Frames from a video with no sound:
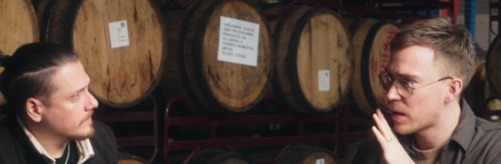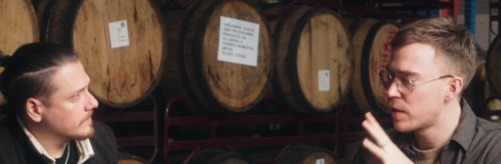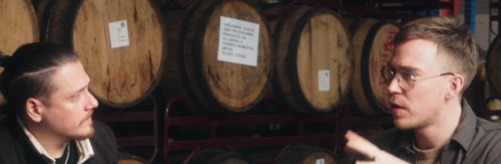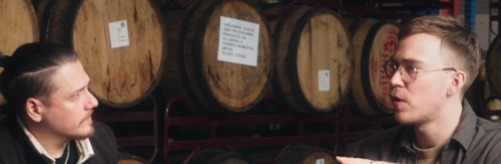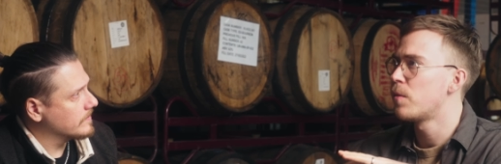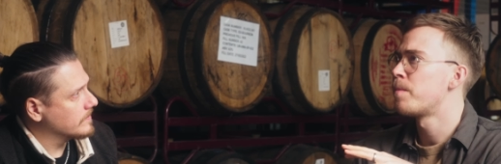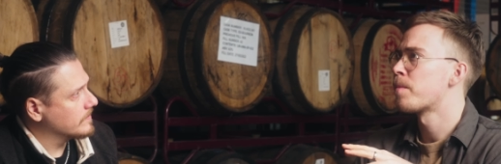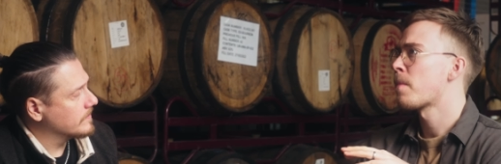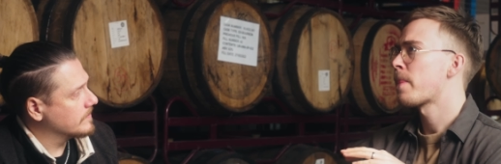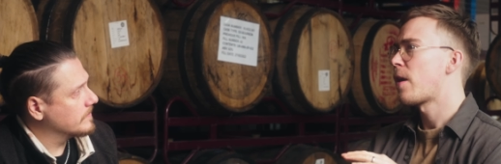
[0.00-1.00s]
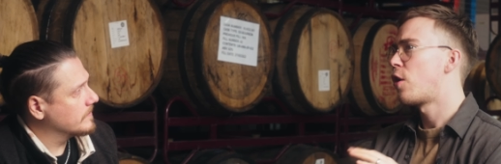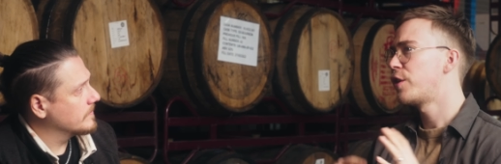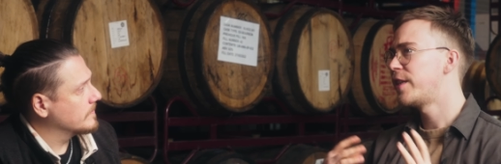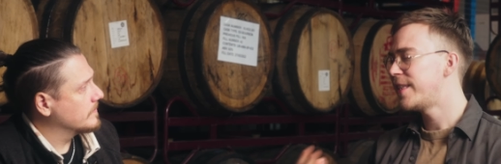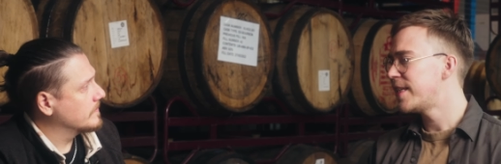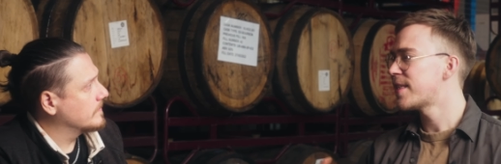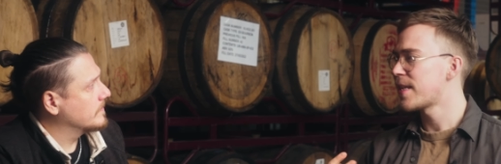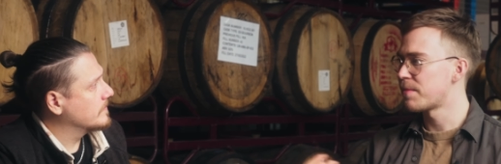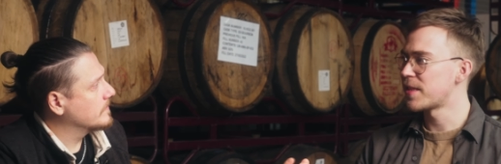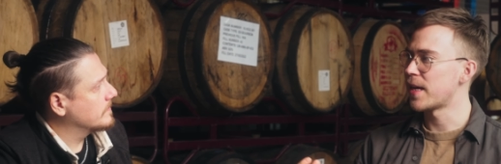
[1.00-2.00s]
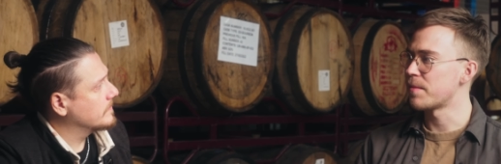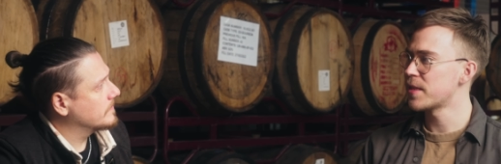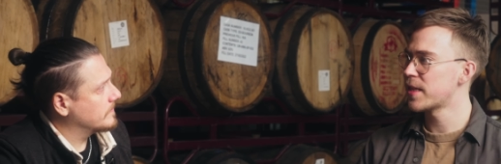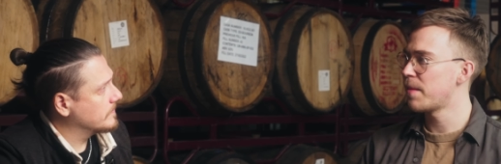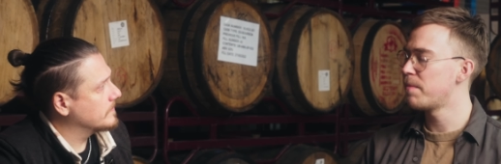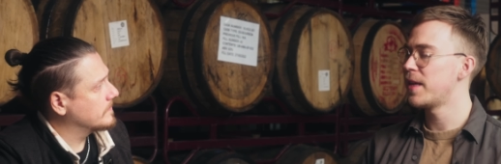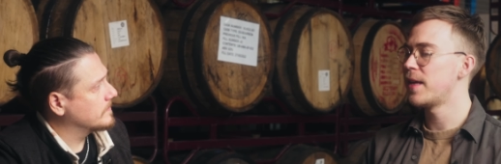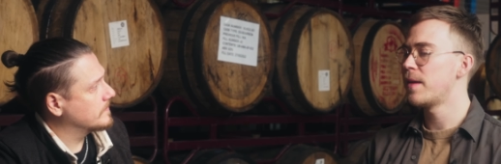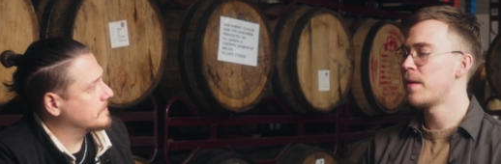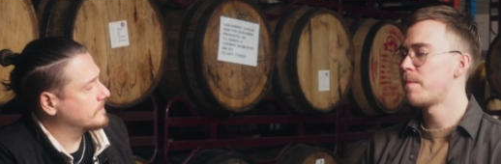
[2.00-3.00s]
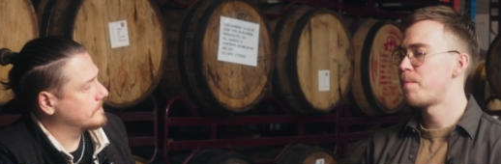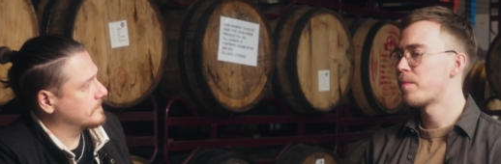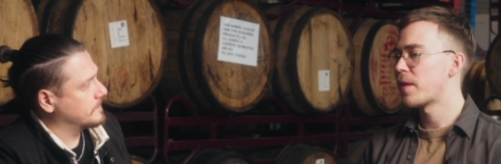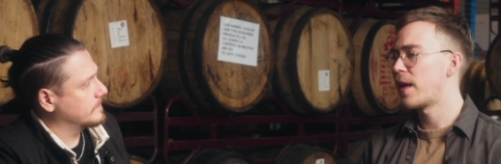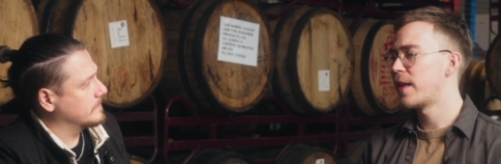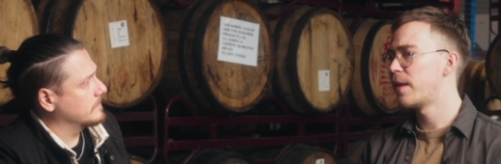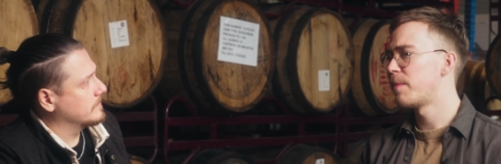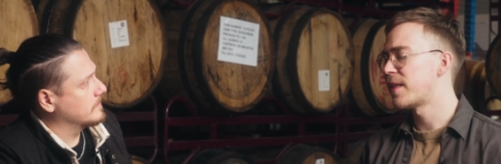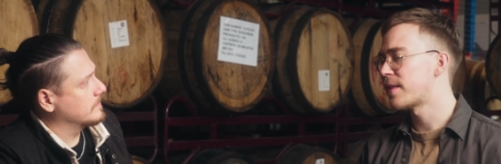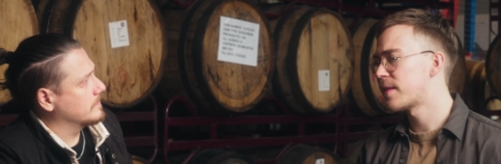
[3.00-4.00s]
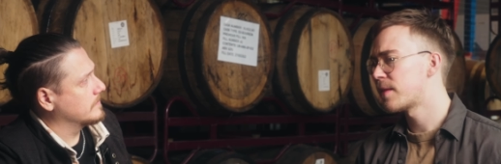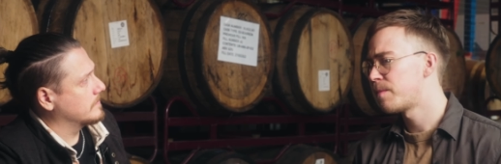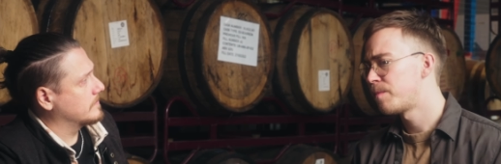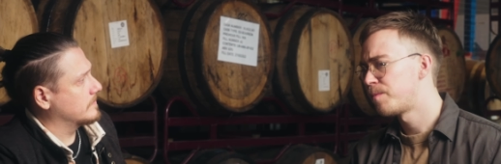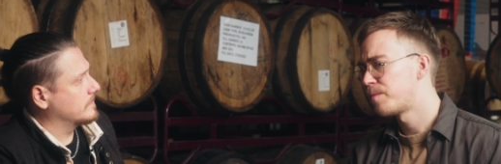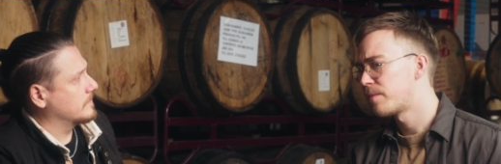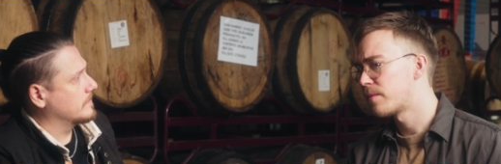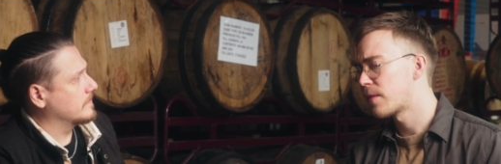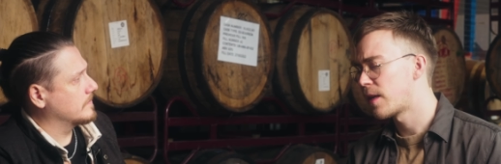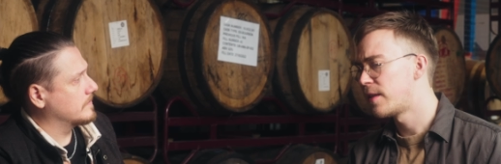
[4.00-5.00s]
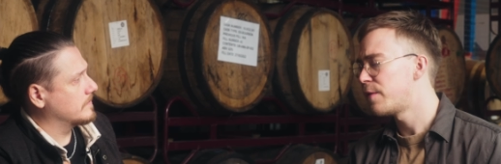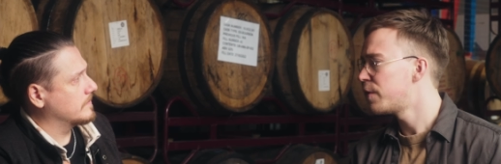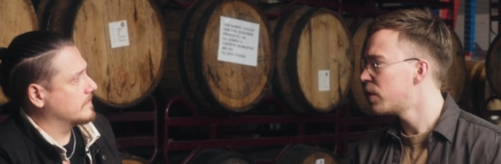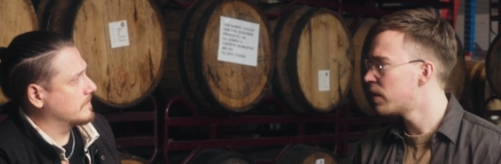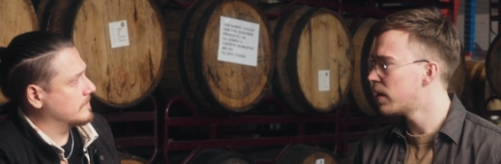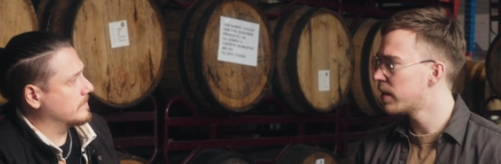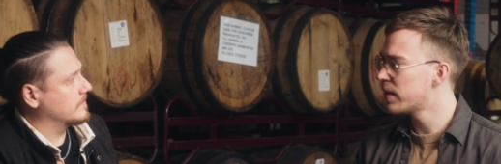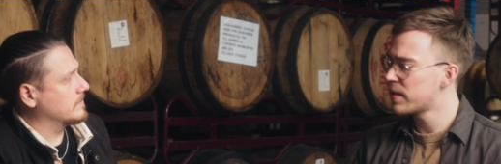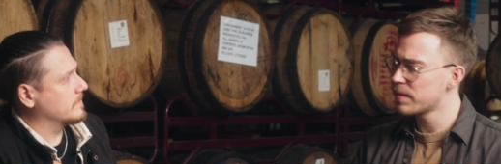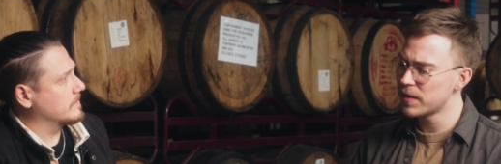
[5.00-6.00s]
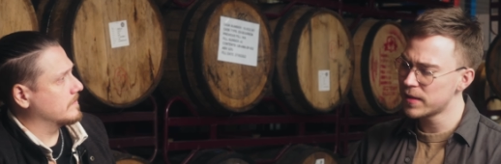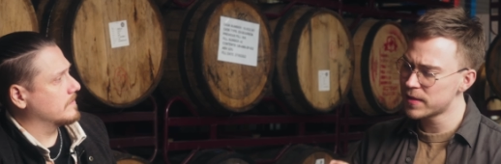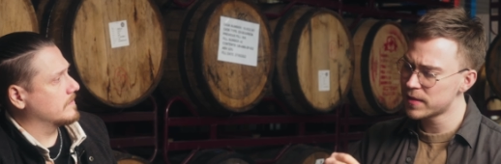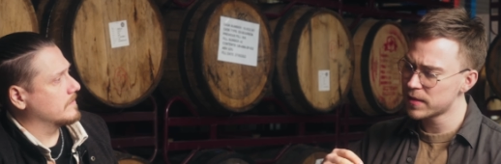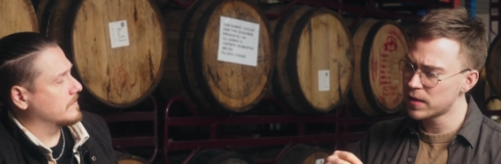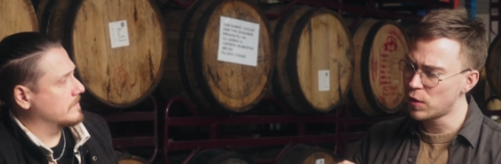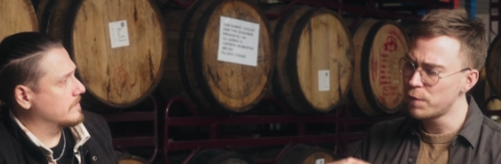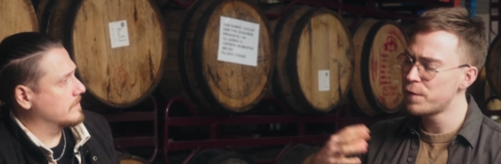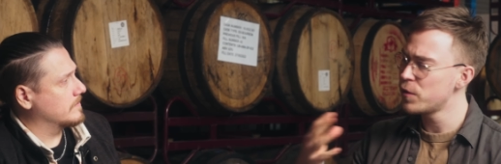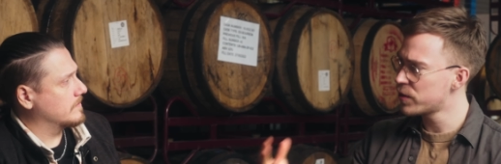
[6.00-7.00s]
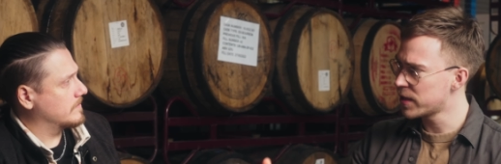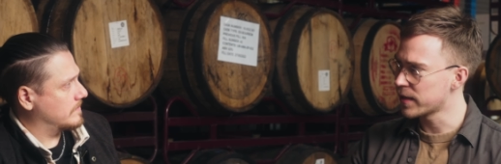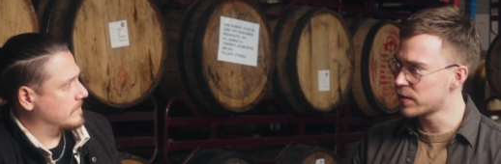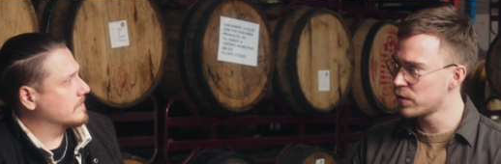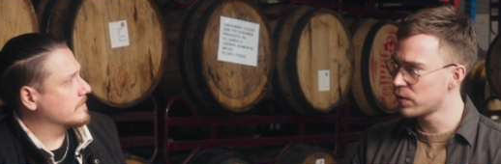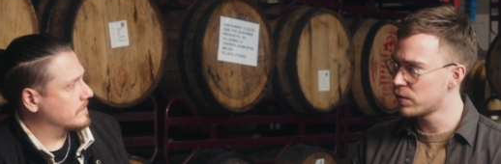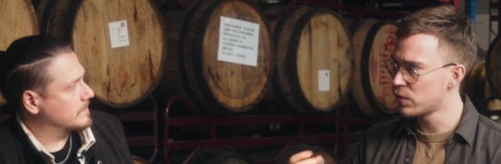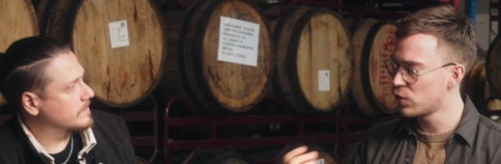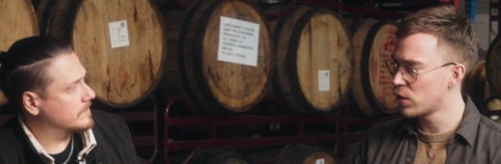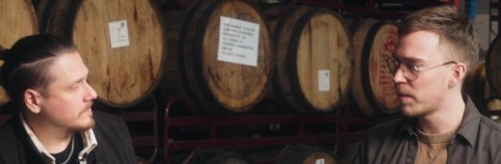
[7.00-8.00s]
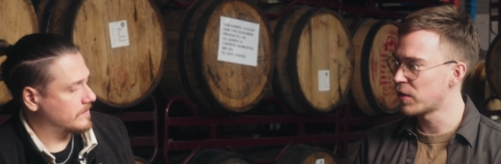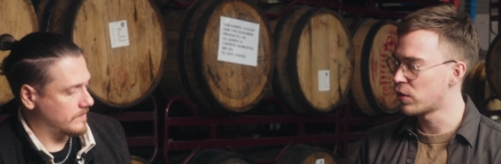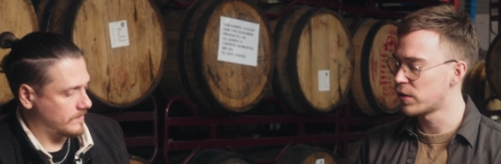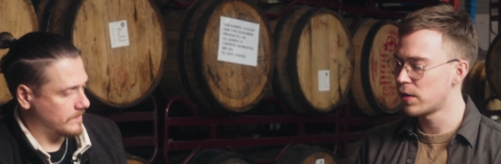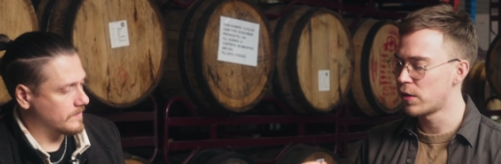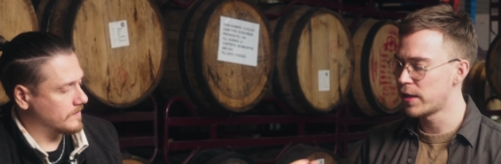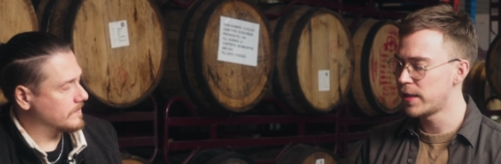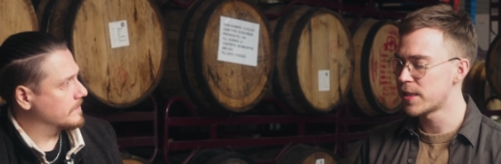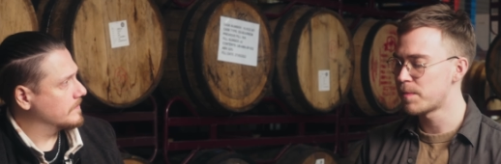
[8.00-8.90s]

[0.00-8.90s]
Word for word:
Speaker 1: you know, R T D sometimes can be a little bit... It's, it's confusing to, to talk about R T Ds